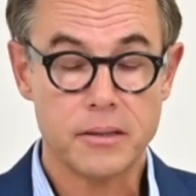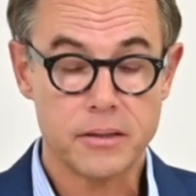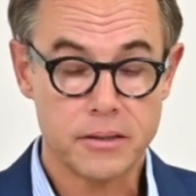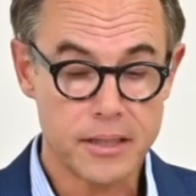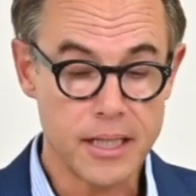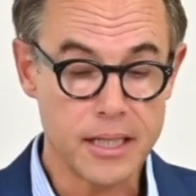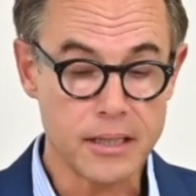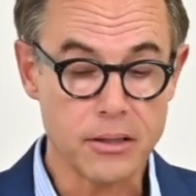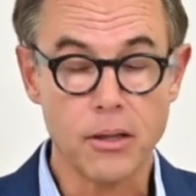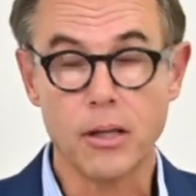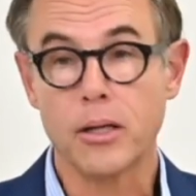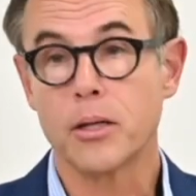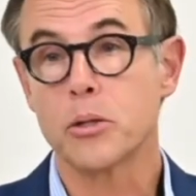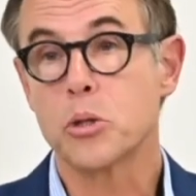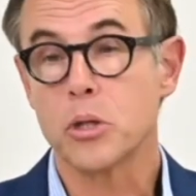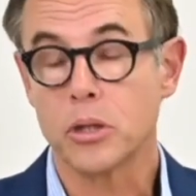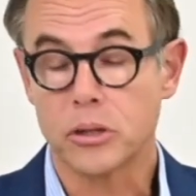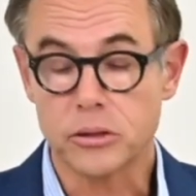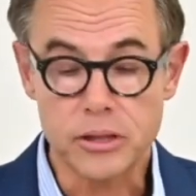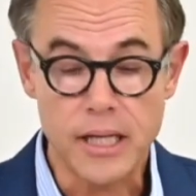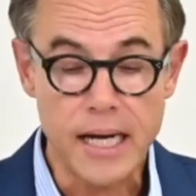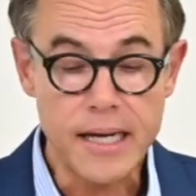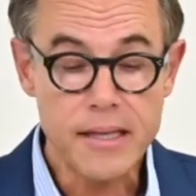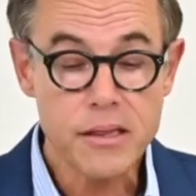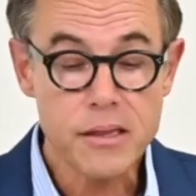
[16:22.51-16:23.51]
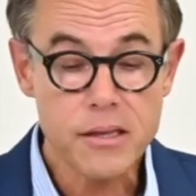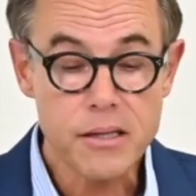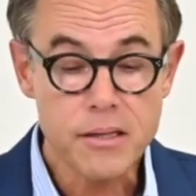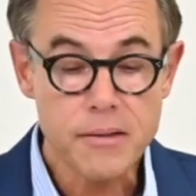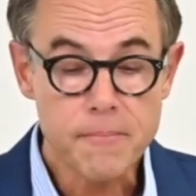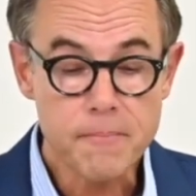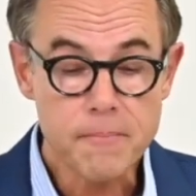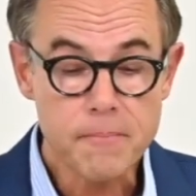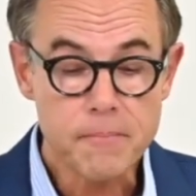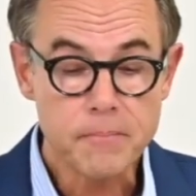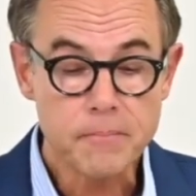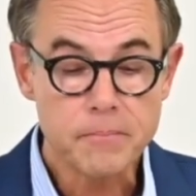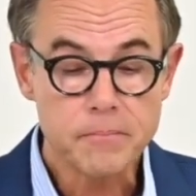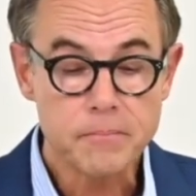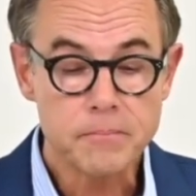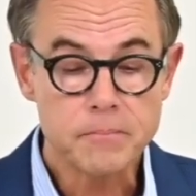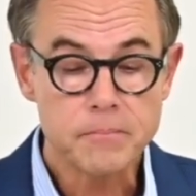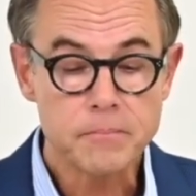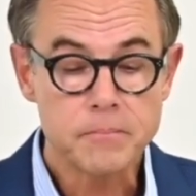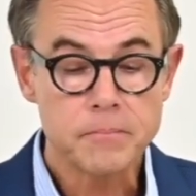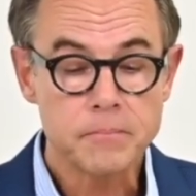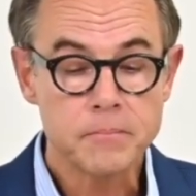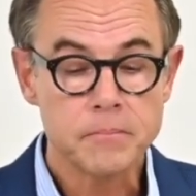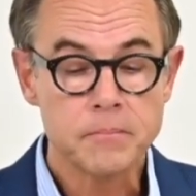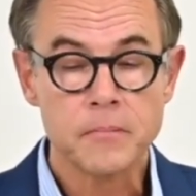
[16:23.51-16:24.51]
technology trust,
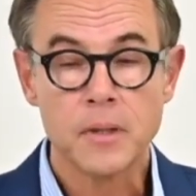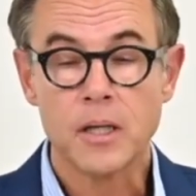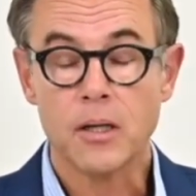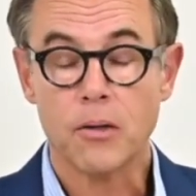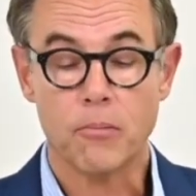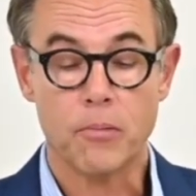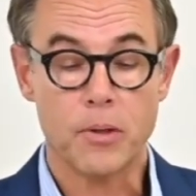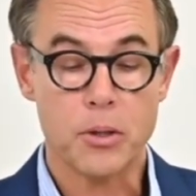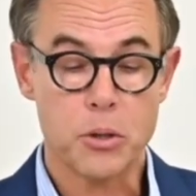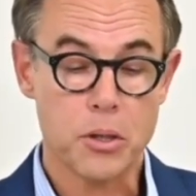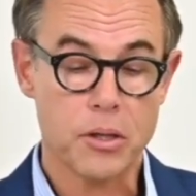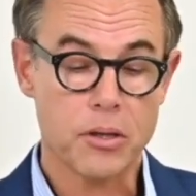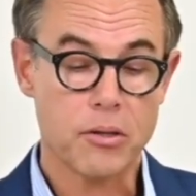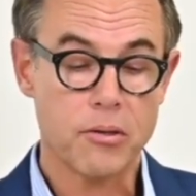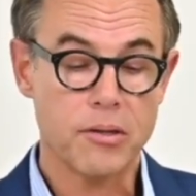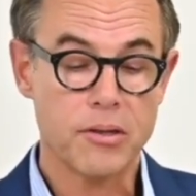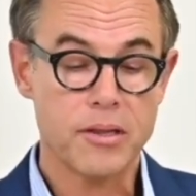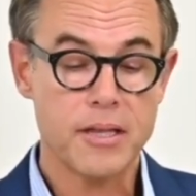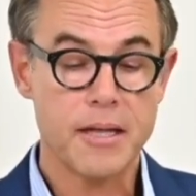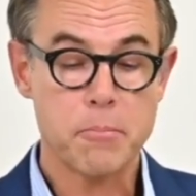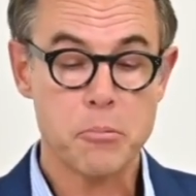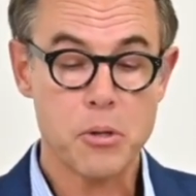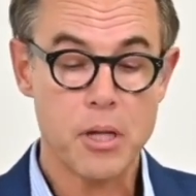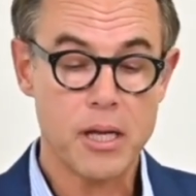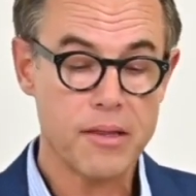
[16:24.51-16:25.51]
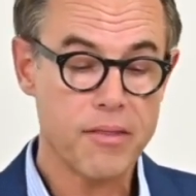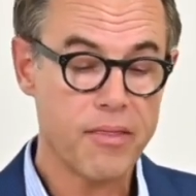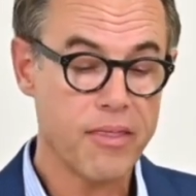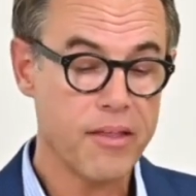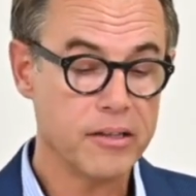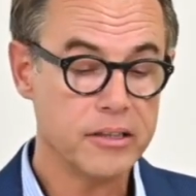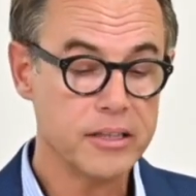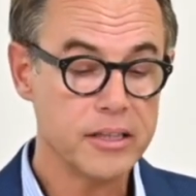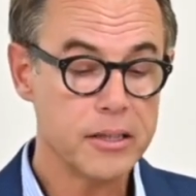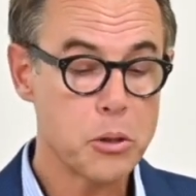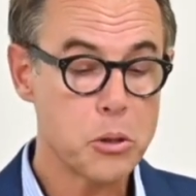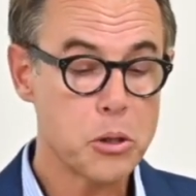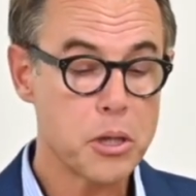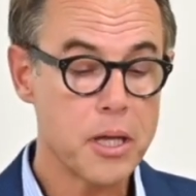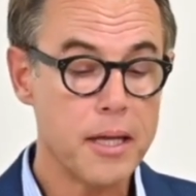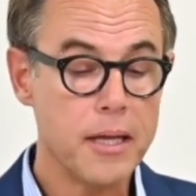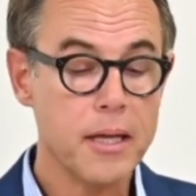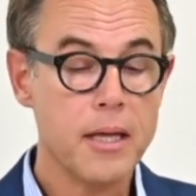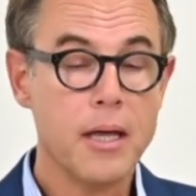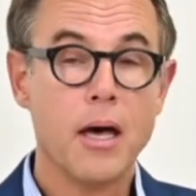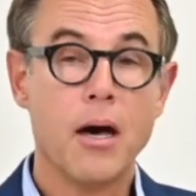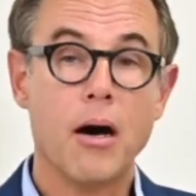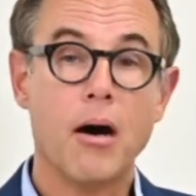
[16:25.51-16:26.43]
which is conceptualized in the literature.